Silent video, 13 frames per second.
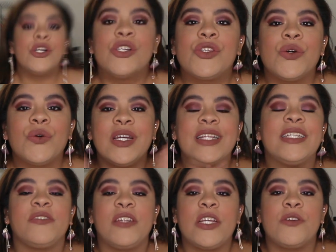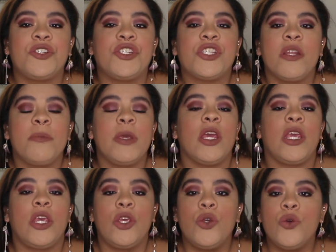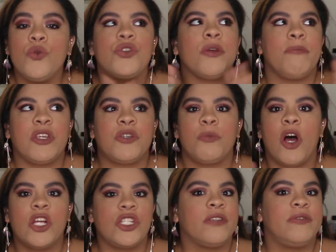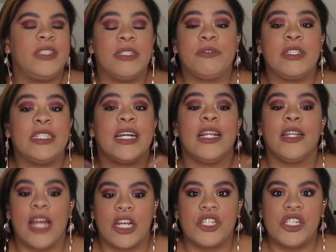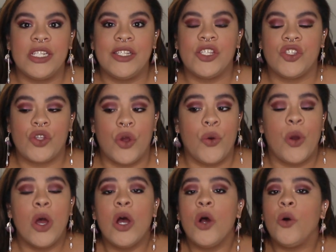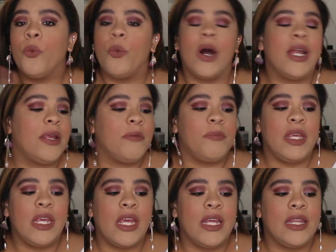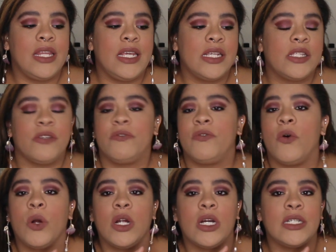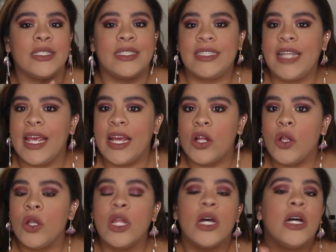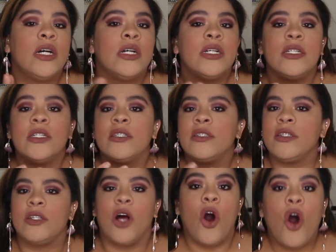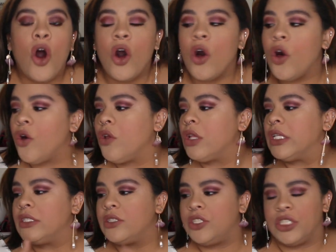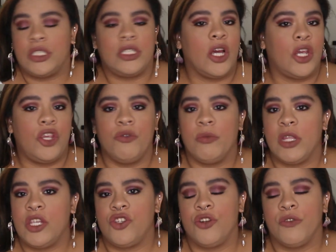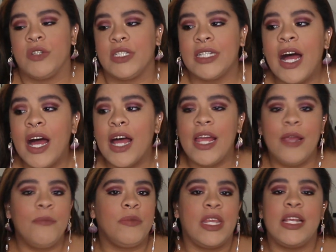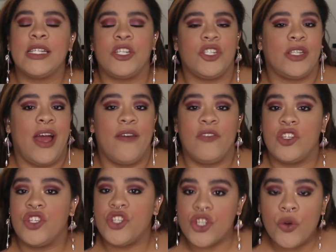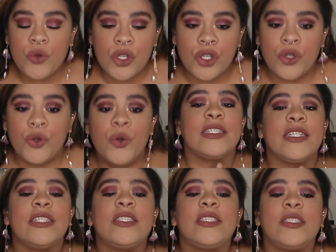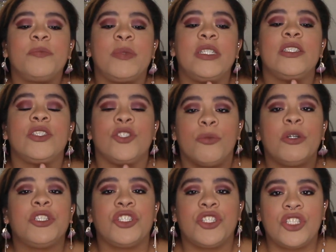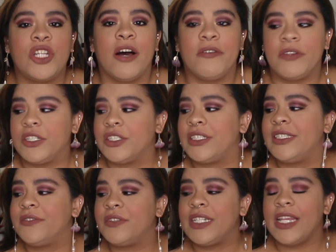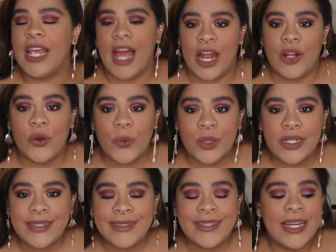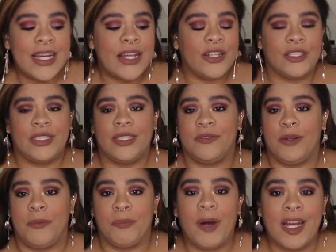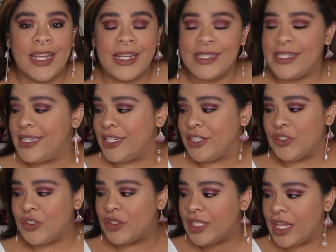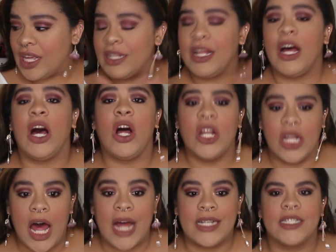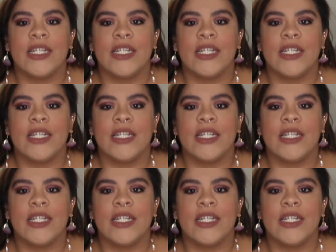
So in this video it's just going to be a huge mishmash of different collections. So one being the Sephora sale haul, just accumulation over time, things I just haven't shown you. It's been so much stuff. There's different categories, there's different buckets, there's a lot.